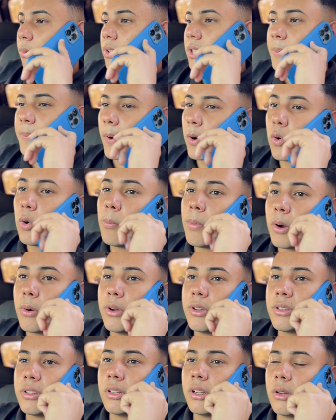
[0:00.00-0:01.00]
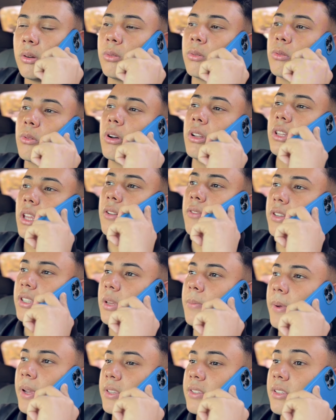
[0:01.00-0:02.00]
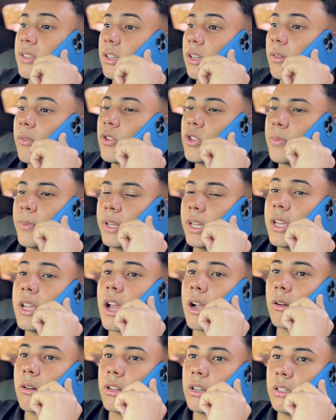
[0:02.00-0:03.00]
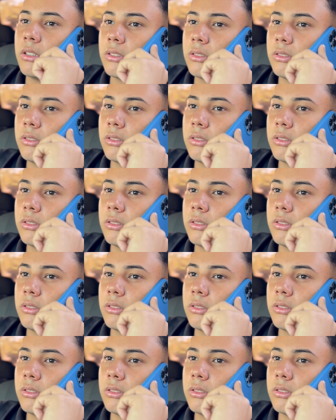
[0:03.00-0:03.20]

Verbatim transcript: Don't worry about it. How much do you need? I'll send it to you now.